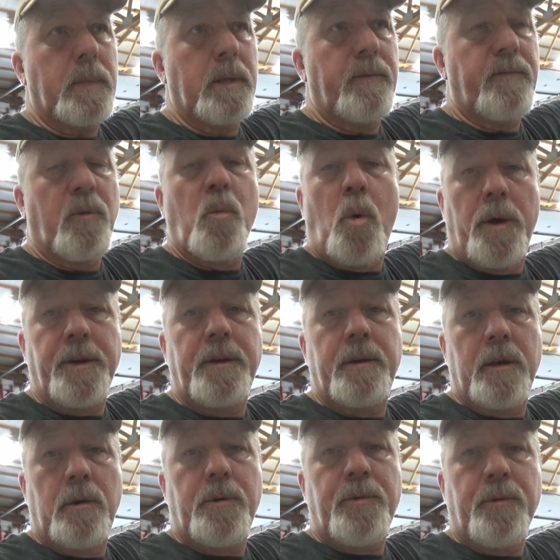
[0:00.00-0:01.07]
for wanting to
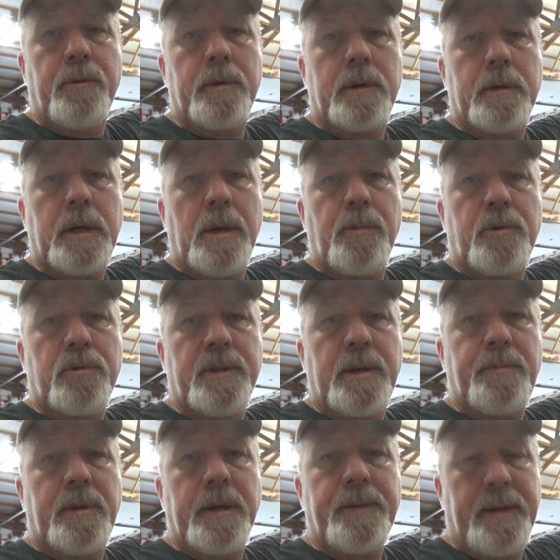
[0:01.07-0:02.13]
go through a chemical
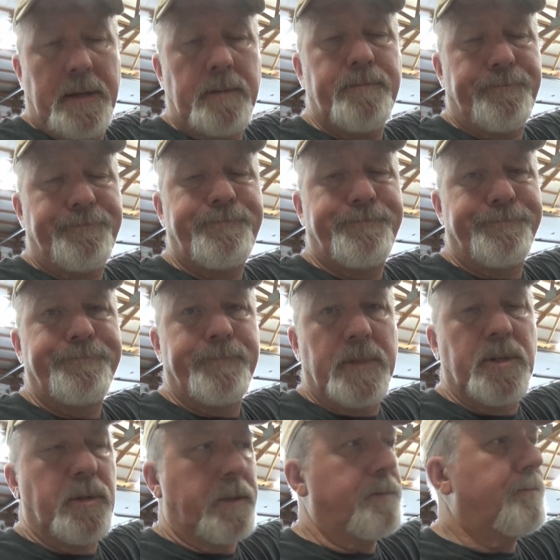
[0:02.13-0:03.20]
dip like that,
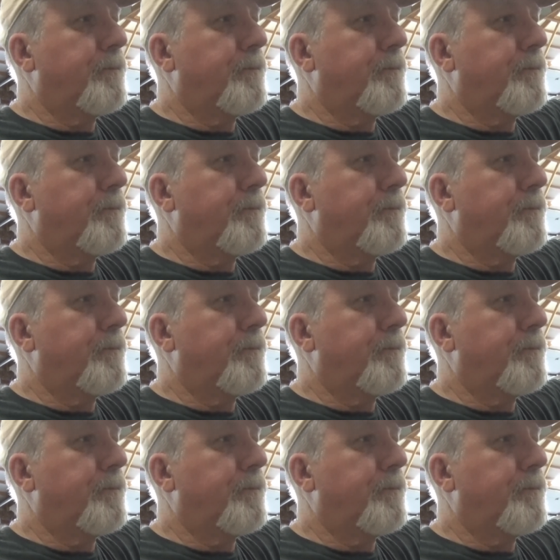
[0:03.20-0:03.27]
do it.